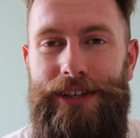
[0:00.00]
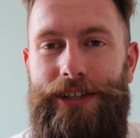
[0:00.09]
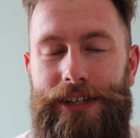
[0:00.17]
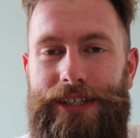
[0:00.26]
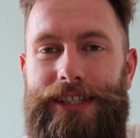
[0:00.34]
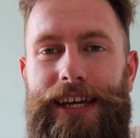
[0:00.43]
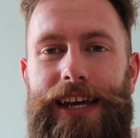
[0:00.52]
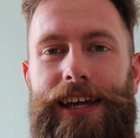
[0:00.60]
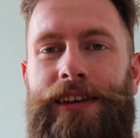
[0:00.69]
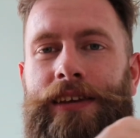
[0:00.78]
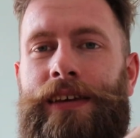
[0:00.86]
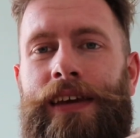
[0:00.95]
into your skin,
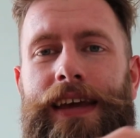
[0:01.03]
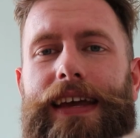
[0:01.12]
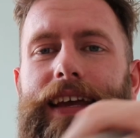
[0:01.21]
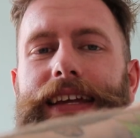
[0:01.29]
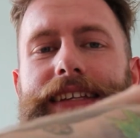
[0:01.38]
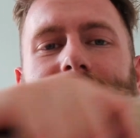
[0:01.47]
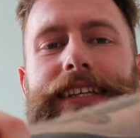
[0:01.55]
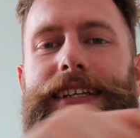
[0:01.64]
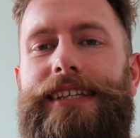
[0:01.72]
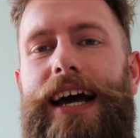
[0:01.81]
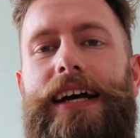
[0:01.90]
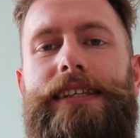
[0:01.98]
into the
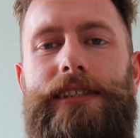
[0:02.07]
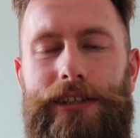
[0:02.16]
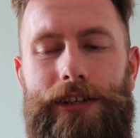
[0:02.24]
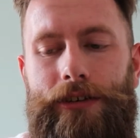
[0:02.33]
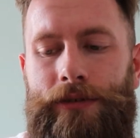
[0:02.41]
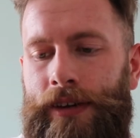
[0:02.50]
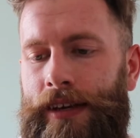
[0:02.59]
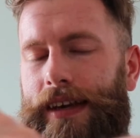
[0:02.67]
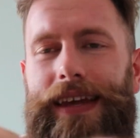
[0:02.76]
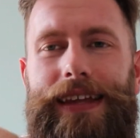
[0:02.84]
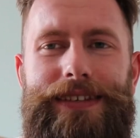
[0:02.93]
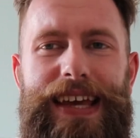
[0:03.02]
tattoo,
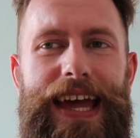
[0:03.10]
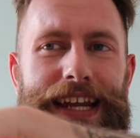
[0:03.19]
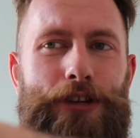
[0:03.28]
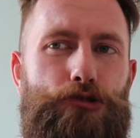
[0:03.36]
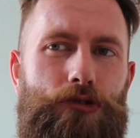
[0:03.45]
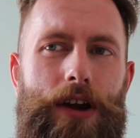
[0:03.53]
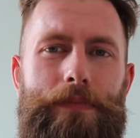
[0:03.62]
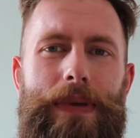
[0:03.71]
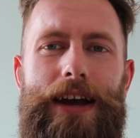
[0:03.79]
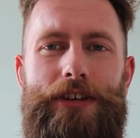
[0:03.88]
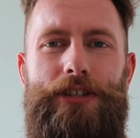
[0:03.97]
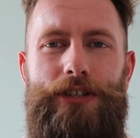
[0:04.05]
into any dry
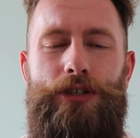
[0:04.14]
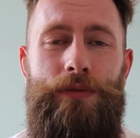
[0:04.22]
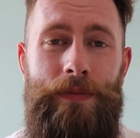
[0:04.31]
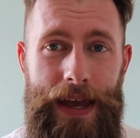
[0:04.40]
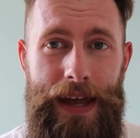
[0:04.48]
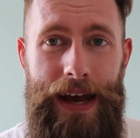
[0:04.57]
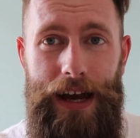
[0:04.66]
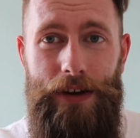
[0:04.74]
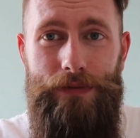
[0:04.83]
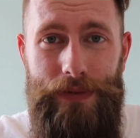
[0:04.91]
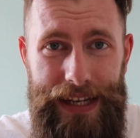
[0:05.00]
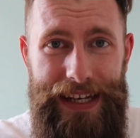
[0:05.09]
patches you may
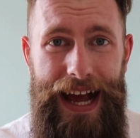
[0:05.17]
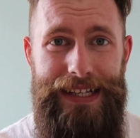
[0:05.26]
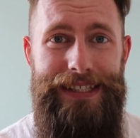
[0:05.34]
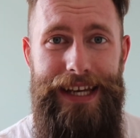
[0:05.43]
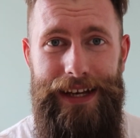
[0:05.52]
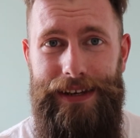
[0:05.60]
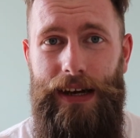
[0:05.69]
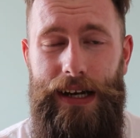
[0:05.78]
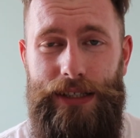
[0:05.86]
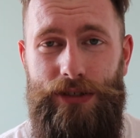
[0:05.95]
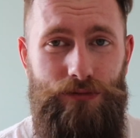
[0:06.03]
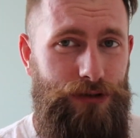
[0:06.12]
have, and that's it,
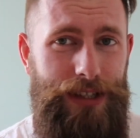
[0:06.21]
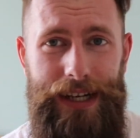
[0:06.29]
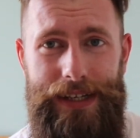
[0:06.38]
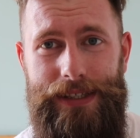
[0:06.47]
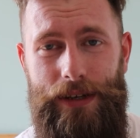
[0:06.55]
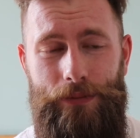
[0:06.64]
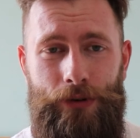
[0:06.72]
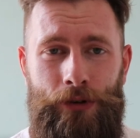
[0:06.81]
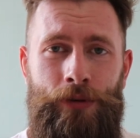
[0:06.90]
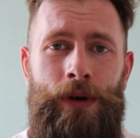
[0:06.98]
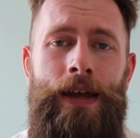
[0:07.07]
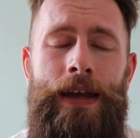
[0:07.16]
guys. Really
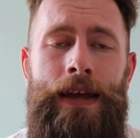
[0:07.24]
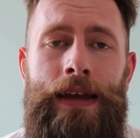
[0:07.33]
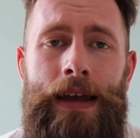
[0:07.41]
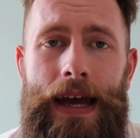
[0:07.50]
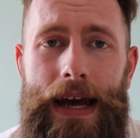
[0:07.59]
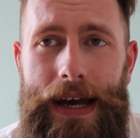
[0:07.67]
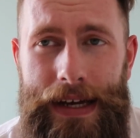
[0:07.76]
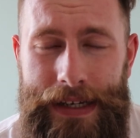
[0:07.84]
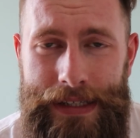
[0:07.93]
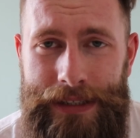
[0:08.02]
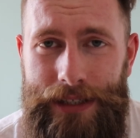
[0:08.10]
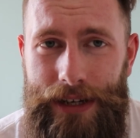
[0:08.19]
simple.
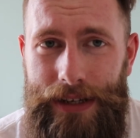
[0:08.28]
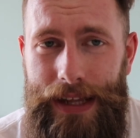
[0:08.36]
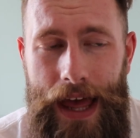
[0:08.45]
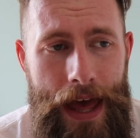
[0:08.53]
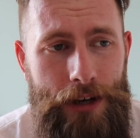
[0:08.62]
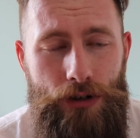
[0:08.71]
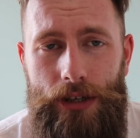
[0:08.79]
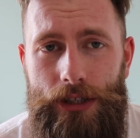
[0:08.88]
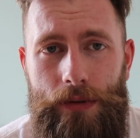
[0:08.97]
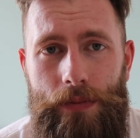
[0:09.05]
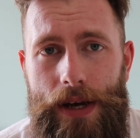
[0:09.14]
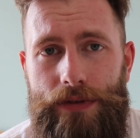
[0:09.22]
And the hairdryer is
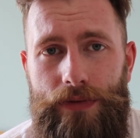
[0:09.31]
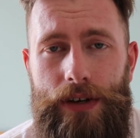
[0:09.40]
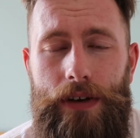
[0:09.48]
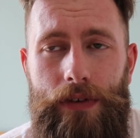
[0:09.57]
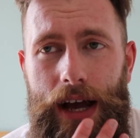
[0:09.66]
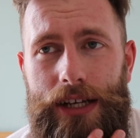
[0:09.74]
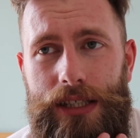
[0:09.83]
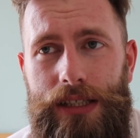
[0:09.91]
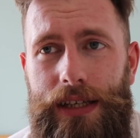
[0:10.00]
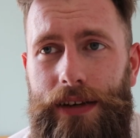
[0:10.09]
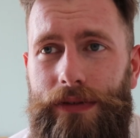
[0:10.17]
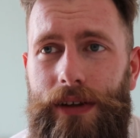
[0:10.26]
your best friend. If you actually
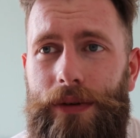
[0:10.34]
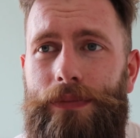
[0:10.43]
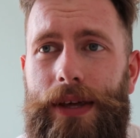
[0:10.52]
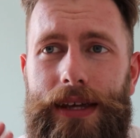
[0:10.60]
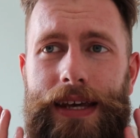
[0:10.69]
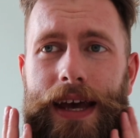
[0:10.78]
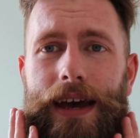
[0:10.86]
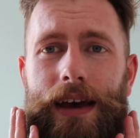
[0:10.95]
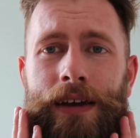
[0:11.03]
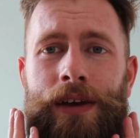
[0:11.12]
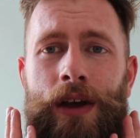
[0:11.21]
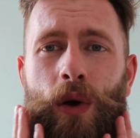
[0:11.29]
leave the beard
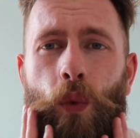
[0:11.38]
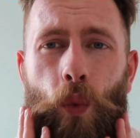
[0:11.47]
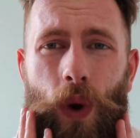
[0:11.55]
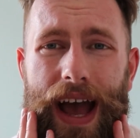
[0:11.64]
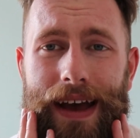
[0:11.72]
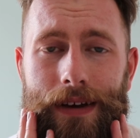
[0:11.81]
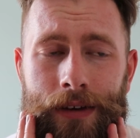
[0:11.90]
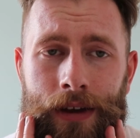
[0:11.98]
hair wet